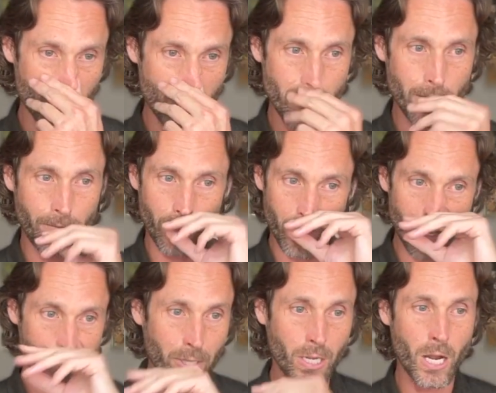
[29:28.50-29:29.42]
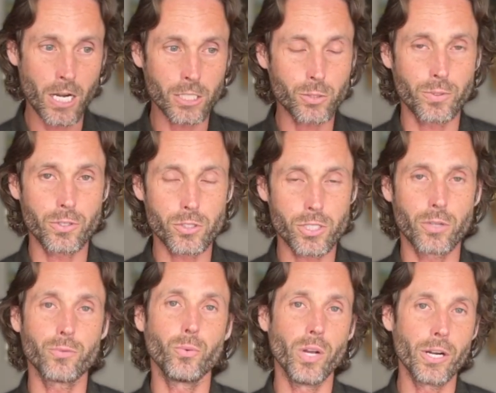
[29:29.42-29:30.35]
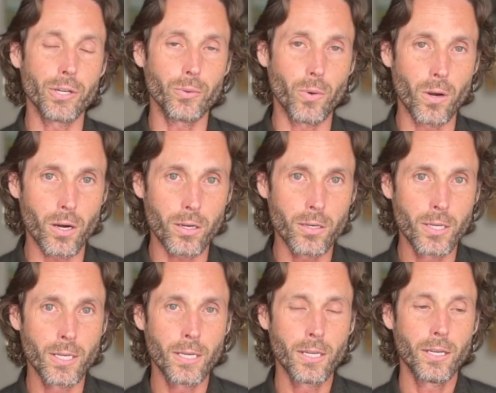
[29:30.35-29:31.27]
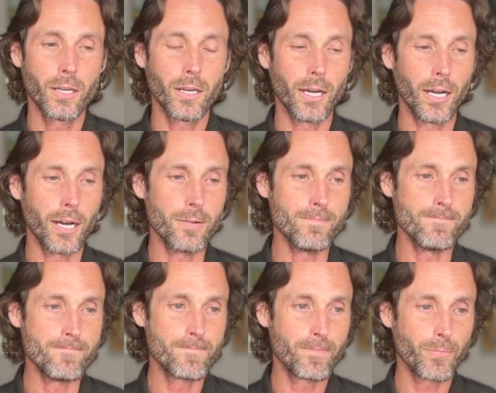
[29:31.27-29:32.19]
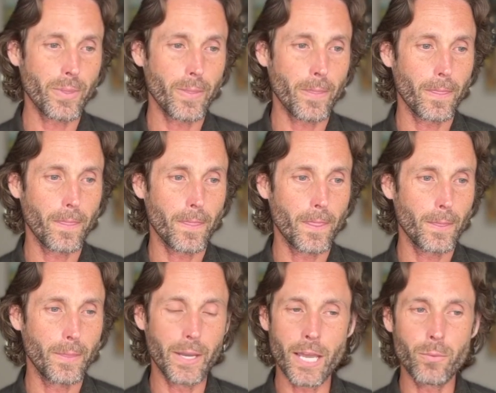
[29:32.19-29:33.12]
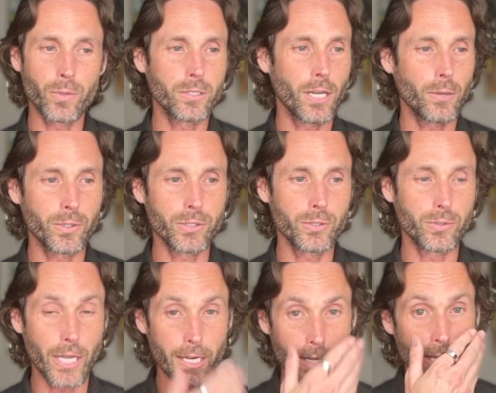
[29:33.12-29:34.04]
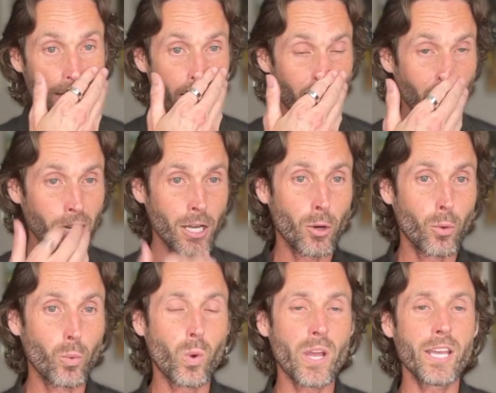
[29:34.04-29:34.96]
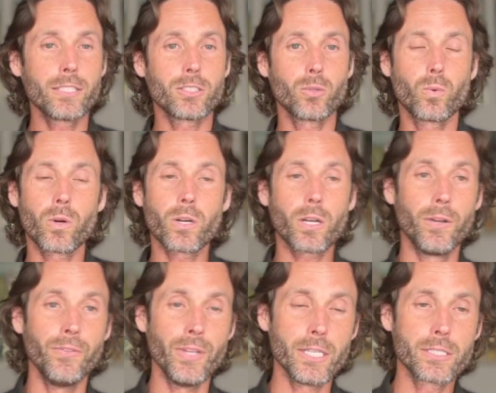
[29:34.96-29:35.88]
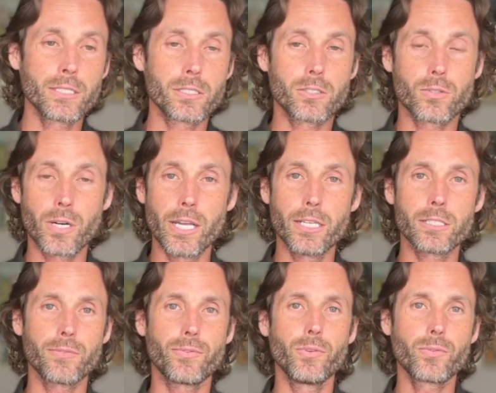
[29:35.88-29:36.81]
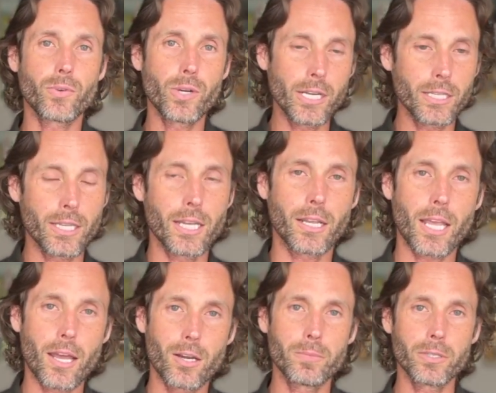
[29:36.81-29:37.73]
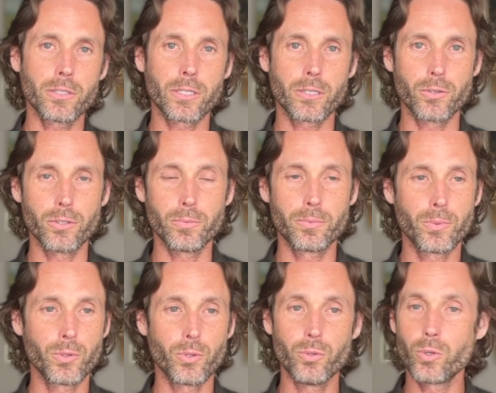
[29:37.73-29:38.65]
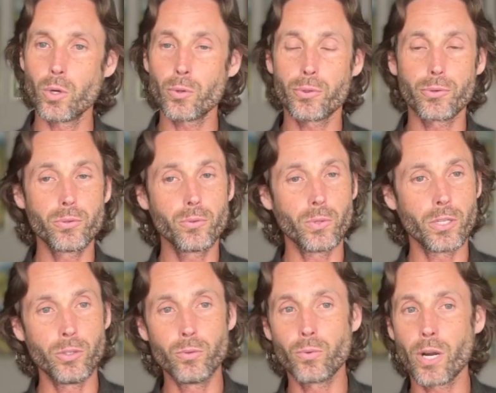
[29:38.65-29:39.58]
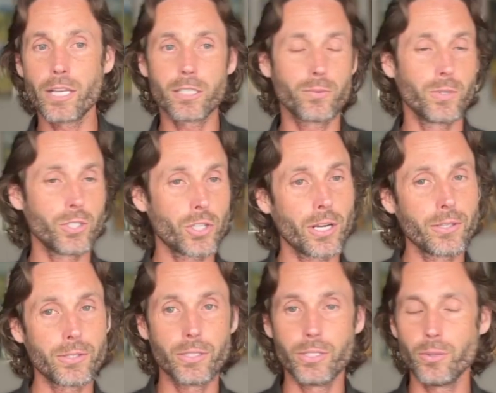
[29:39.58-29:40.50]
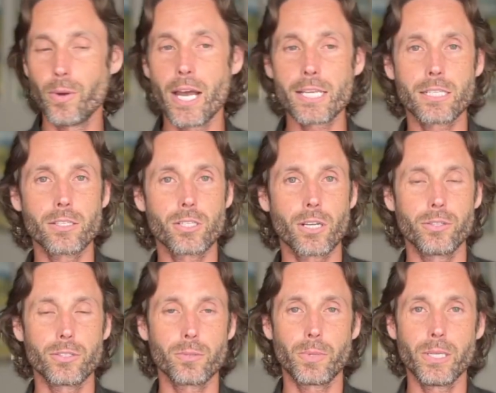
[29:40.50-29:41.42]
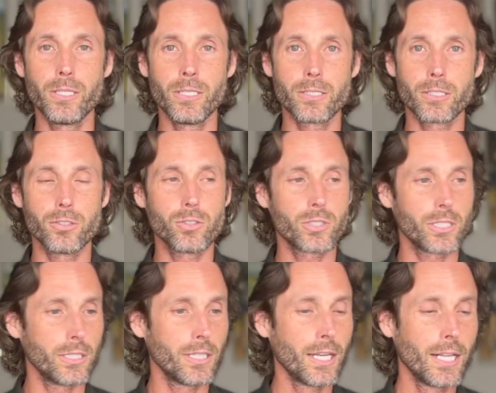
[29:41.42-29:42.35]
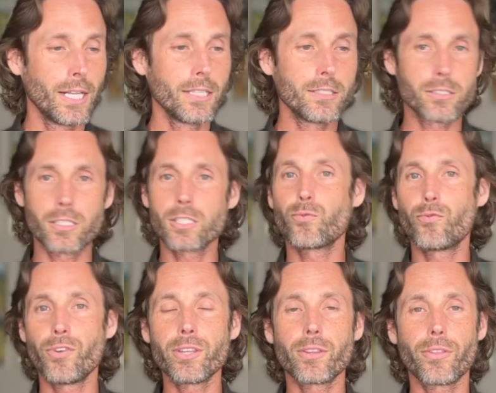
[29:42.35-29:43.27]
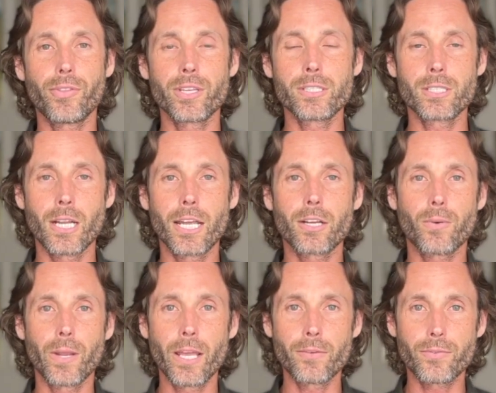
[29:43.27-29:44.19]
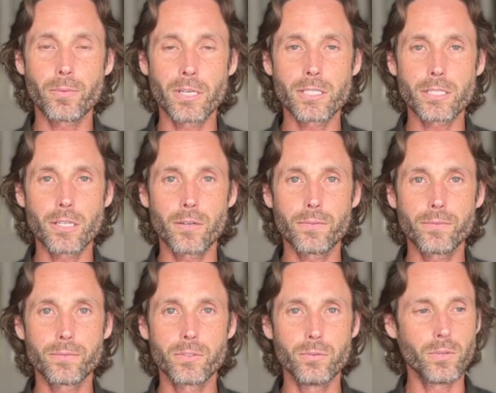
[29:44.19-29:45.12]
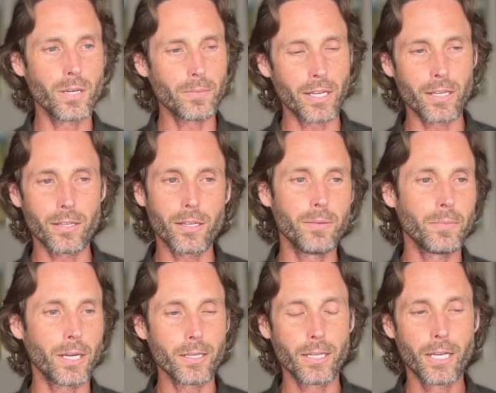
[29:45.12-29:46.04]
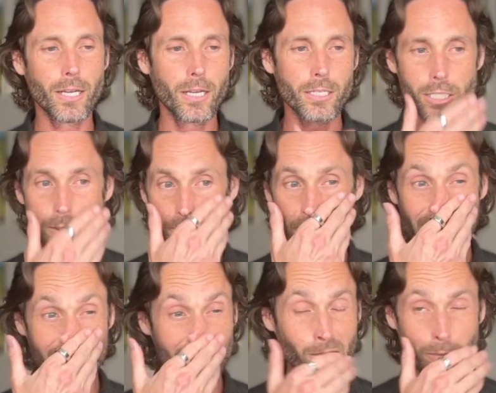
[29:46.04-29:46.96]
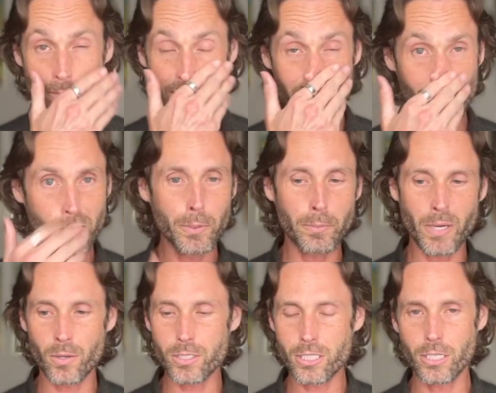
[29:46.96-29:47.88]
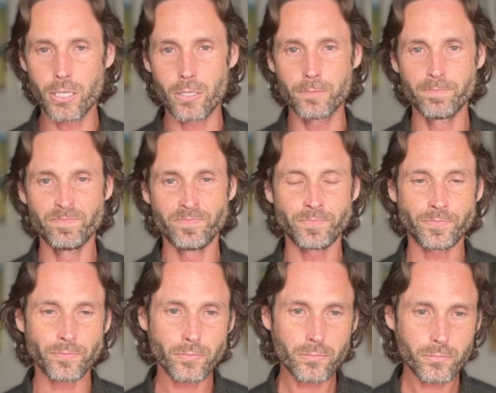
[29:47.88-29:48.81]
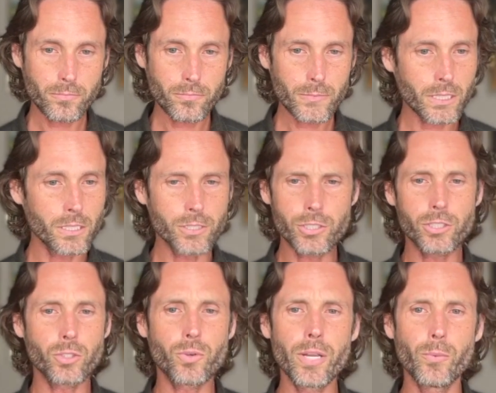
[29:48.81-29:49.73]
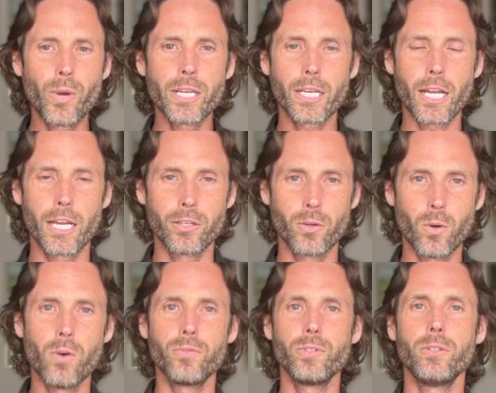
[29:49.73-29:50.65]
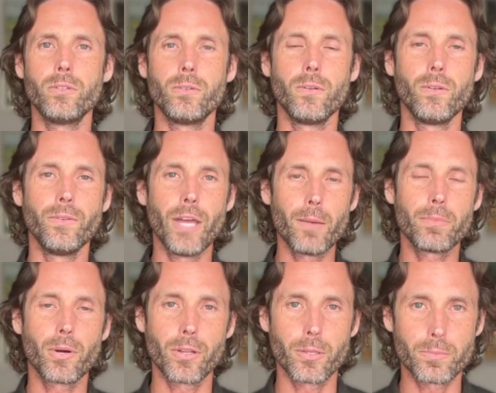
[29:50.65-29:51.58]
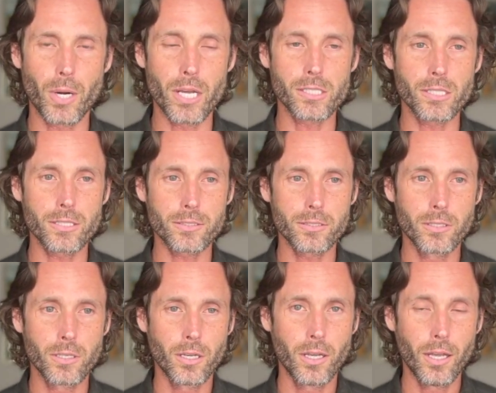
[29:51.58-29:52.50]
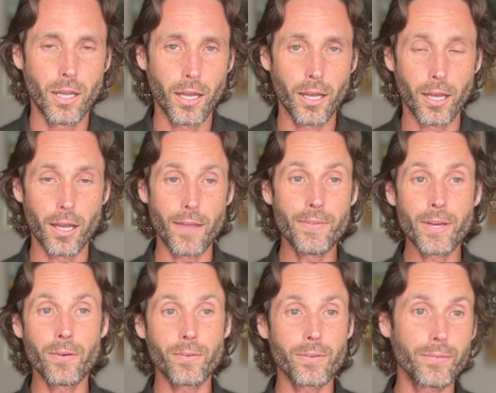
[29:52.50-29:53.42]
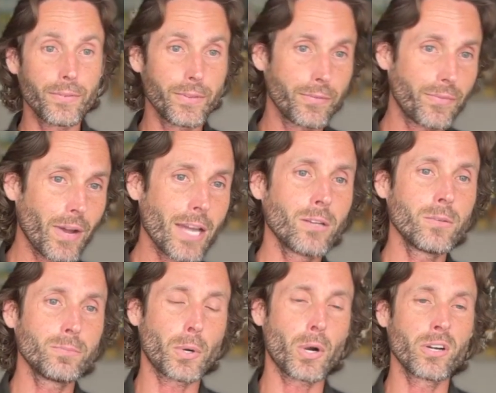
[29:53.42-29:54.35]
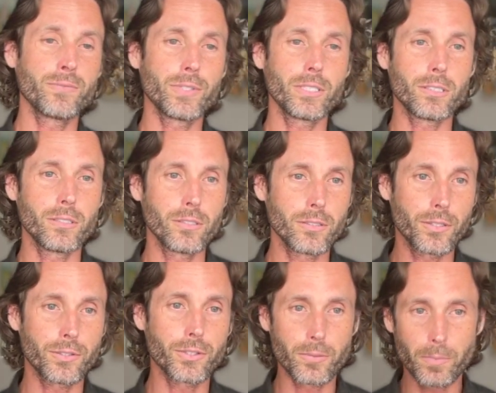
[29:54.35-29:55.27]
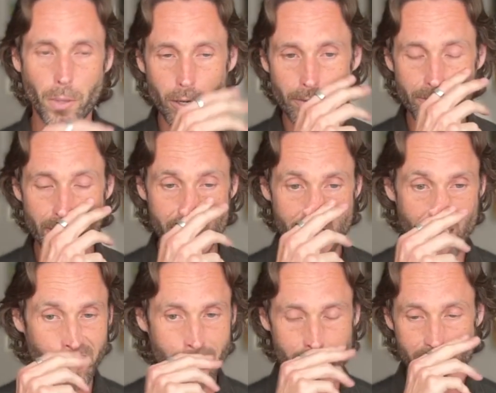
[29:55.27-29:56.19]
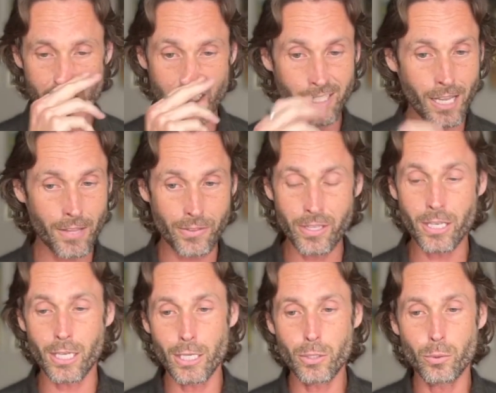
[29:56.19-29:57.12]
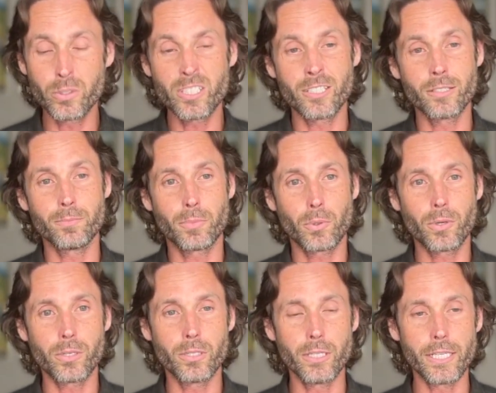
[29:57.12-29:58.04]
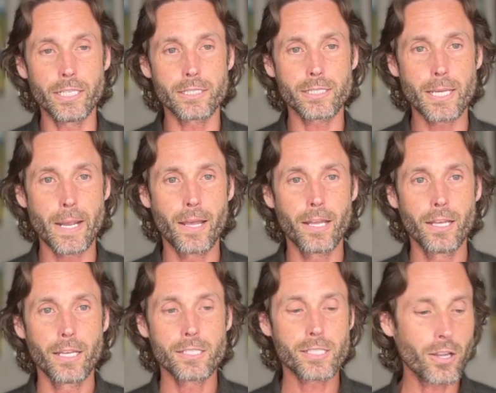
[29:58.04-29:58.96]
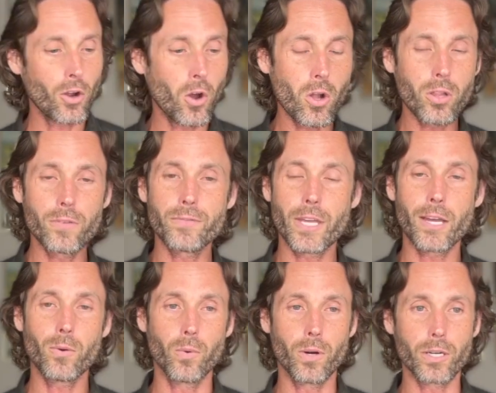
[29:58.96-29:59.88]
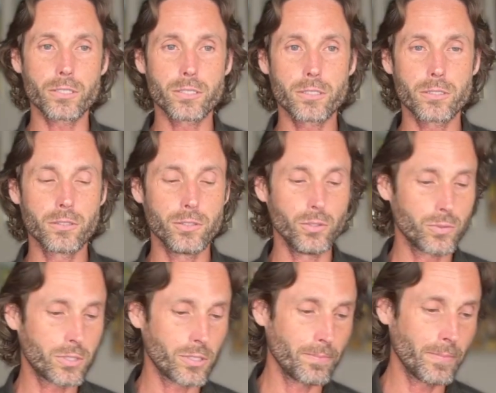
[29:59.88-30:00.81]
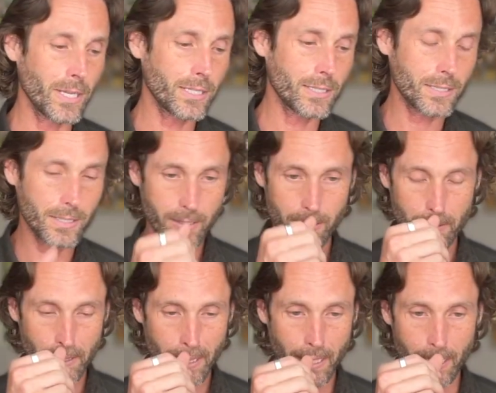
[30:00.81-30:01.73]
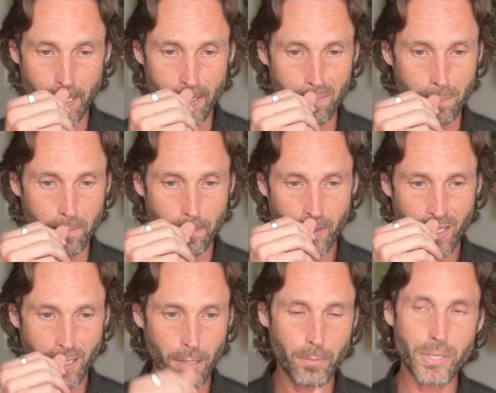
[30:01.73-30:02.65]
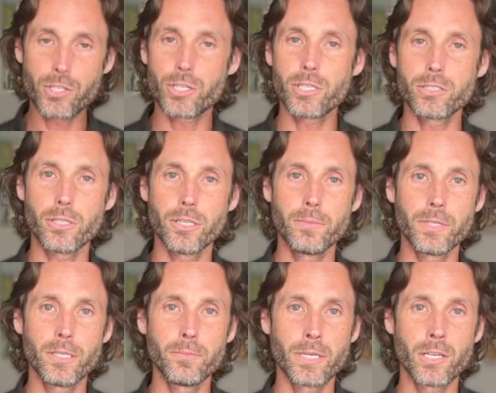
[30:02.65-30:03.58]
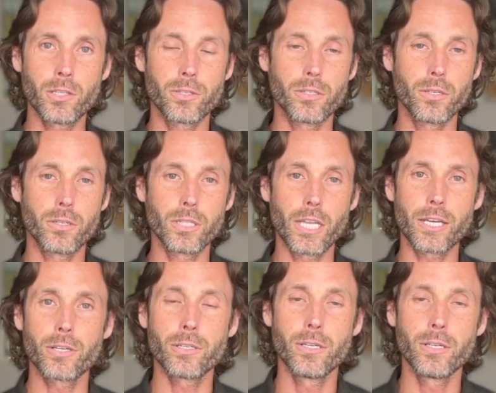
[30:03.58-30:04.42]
If you're not being honest with yourself where you are, then I wouldn't do that. A way to work on this is great is if you've created that accountability group, you go through and you write it to each other and you ask each other's opinions and you see, does this fit the things that I created for myself? Am I displaying some of my superpowers here? It's just a great way to kind of go over that part of the process. And now the final part of it, the third part of this that is, I think, equally important is, say all of that works. You submit a pitch email or letter